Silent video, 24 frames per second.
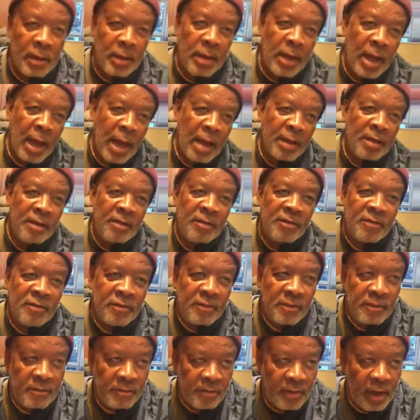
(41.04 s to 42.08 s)
he had
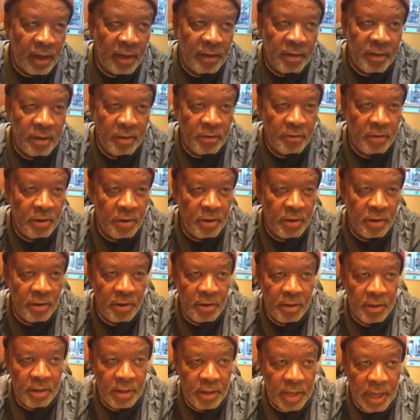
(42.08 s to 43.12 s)
his secretary
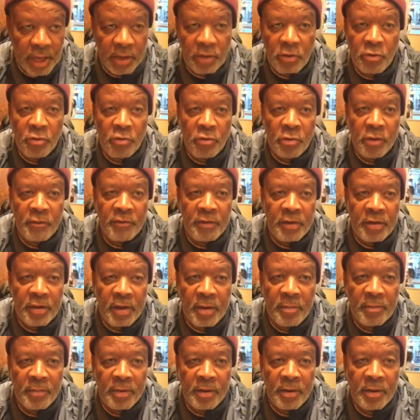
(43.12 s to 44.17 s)
get a hold of the
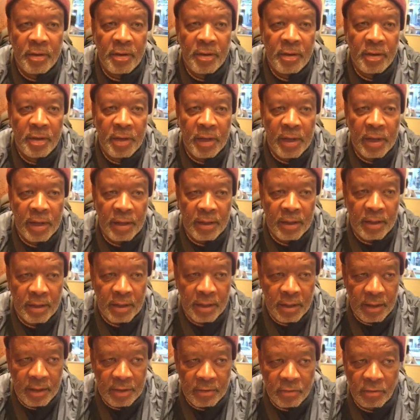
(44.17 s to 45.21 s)
temple and
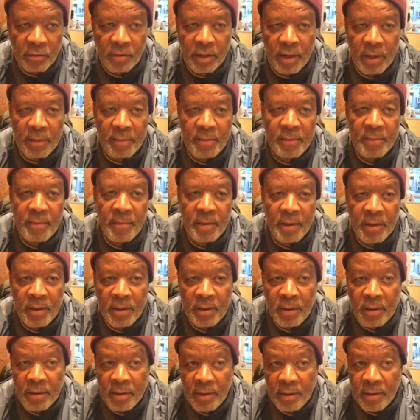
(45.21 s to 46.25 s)
he told them
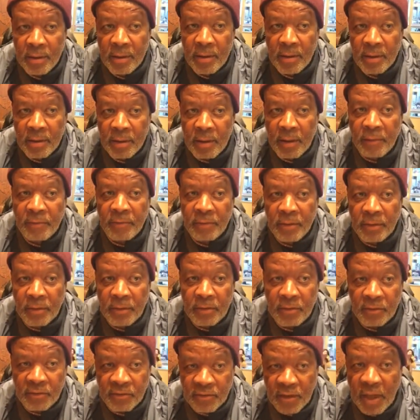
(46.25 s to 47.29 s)

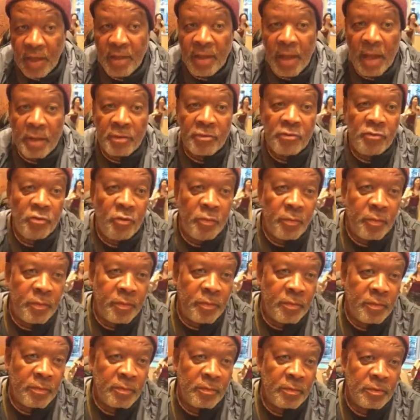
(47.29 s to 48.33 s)
to send that group
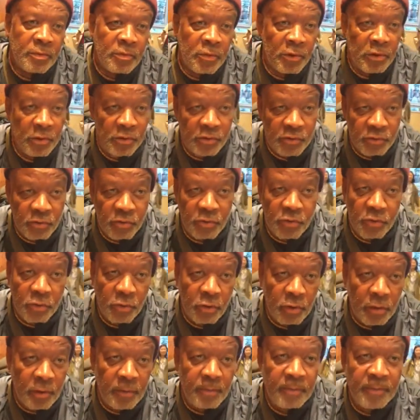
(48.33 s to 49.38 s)
to his
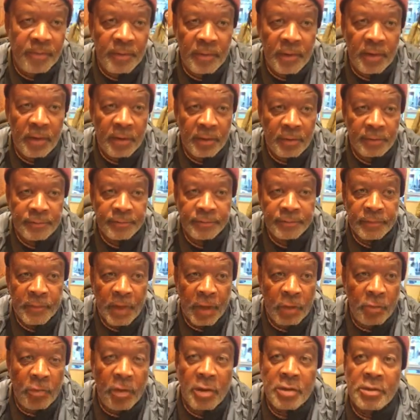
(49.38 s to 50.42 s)
studio.
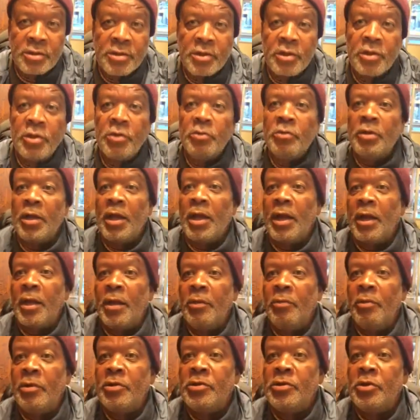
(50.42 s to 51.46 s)
He wants to
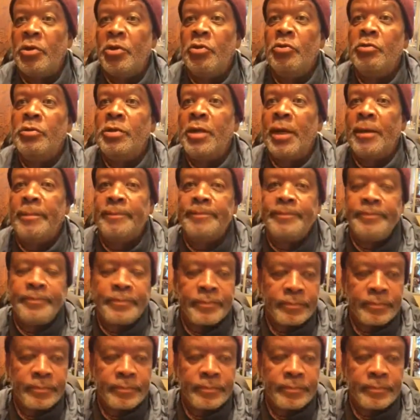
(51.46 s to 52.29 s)
use them.